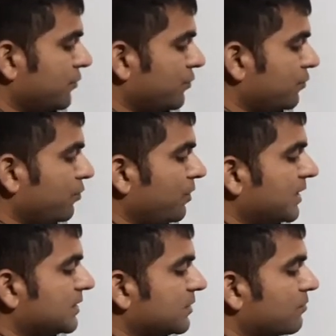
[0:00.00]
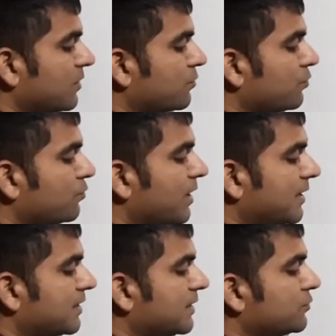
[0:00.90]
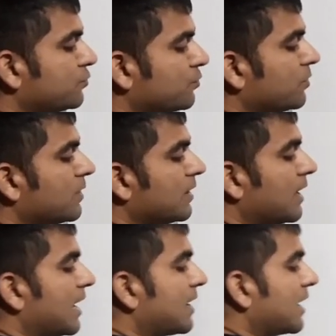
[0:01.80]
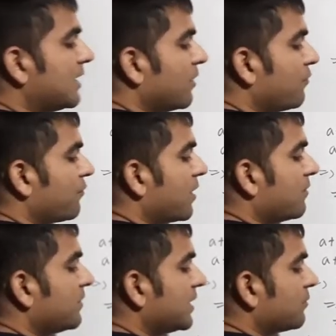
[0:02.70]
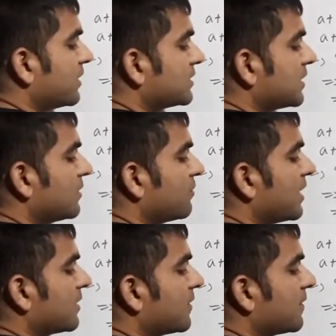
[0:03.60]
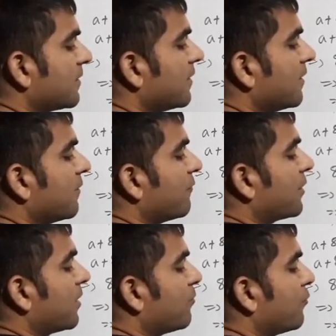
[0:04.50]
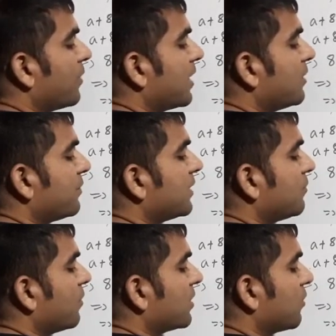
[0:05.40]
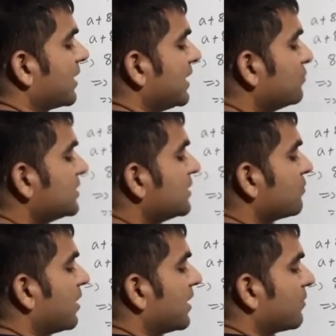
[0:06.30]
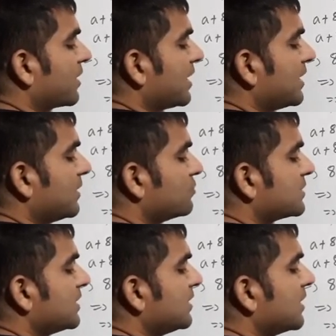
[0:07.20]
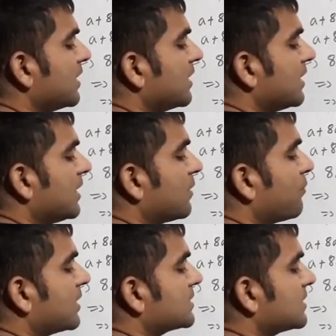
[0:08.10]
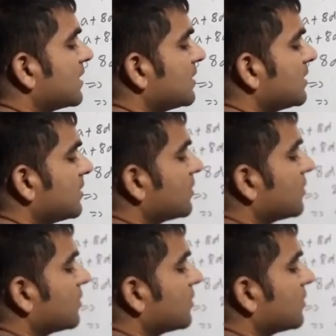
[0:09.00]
2 is equal to 22. And write down from equation what? From 1 we got, or using 1. Okay, using equation